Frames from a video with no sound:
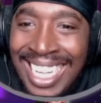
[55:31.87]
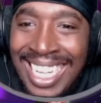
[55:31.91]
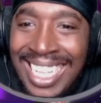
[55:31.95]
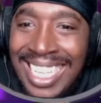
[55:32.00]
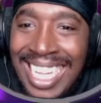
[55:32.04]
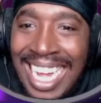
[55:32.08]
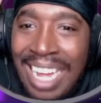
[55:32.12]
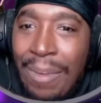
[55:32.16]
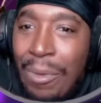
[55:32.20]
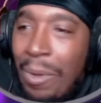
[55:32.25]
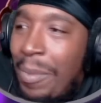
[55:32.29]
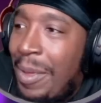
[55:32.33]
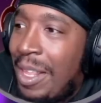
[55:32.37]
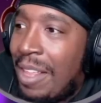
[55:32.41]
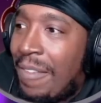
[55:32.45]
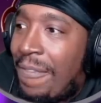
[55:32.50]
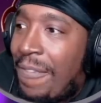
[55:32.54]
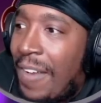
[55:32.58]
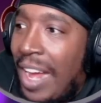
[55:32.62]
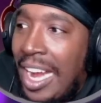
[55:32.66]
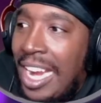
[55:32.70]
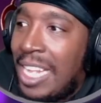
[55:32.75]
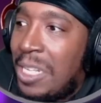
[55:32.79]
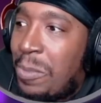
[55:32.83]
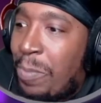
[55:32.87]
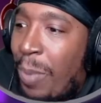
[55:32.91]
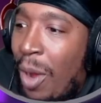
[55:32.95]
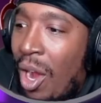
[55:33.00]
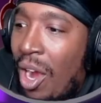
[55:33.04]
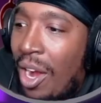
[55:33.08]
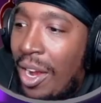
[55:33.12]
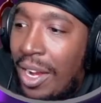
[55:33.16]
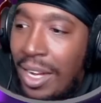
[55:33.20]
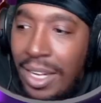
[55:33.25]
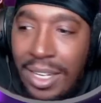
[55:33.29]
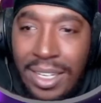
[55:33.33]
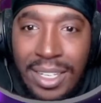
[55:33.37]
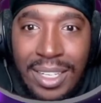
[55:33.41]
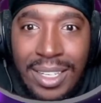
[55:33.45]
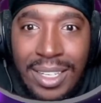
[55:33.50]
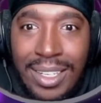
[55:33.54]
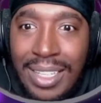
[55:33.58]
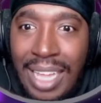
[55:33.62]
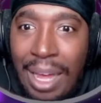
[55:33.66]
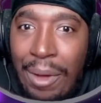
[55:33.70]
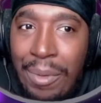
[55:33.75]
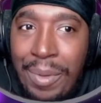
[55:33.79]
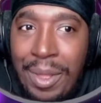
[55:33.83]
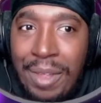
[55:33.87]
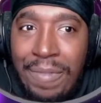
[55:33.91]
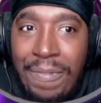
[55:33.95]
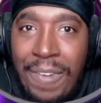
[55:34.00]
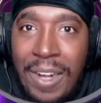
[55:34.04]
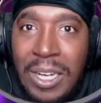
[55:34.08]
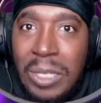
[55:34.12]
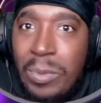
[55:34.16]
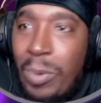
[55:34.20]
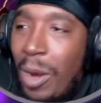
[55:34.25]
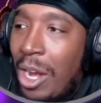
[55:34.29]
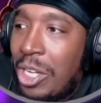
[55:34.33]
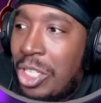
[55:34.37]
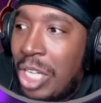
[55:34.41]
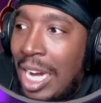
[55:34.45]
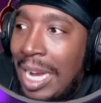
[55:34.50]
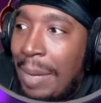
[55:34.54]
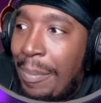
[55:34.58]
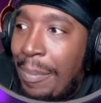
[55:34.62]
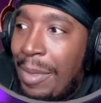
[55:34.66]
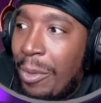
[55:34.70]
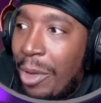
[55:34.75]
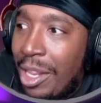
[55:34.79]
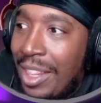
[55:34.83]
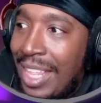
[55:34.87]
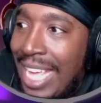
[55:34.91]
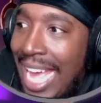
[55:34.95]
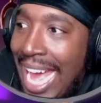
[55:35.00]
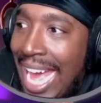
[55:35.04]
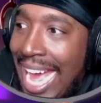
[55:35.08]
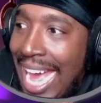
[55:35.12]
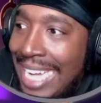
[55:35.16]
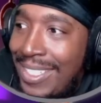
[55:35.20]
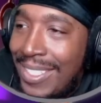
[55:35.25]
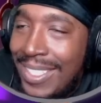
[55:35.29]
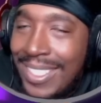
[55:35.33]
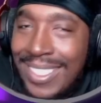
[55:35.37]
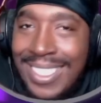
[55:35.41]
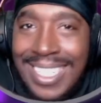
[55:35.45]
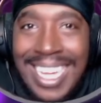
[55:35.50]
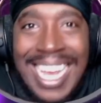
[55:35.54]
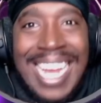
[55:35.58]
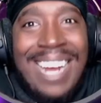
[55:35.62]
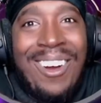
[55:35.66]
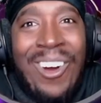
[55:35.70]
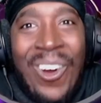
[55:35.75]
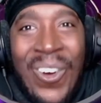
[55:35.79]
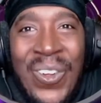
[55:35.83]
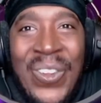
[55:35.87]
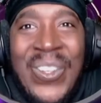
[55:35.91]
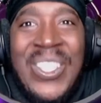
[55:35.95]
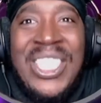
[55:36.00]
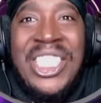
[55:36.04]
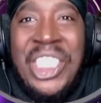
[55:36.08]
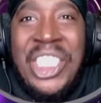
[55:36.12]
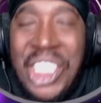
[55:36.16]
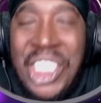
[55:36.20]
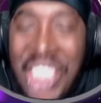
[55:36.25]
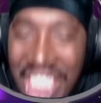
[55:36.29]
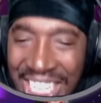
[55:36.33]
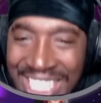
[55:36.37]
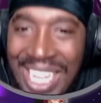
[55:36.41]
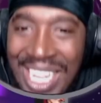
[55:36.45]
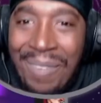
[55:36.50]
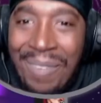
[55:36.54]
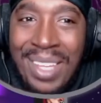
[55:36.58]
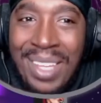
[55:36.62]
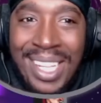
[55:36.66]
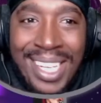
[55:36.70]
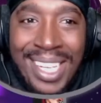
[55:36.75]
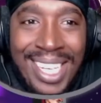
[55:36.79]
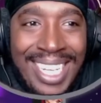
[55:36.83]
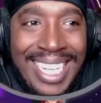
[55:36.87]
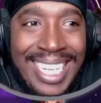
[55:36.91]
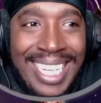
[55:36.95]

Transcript: That would be the funnest part. That would be the funnest part, trying to be one of the actors. Like, holy shit, that'd be lit.